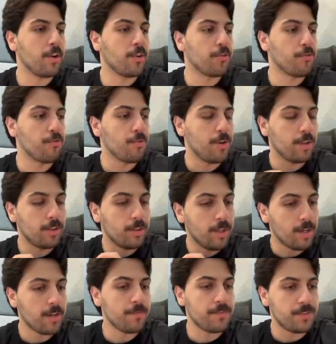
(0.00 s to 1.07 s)
a
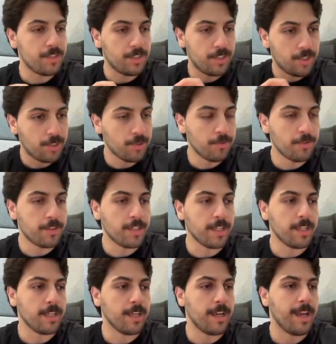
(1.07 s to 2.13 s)
lot of
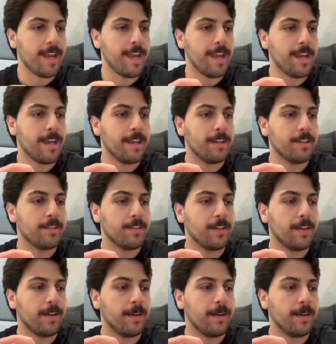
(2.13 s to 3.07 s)
security and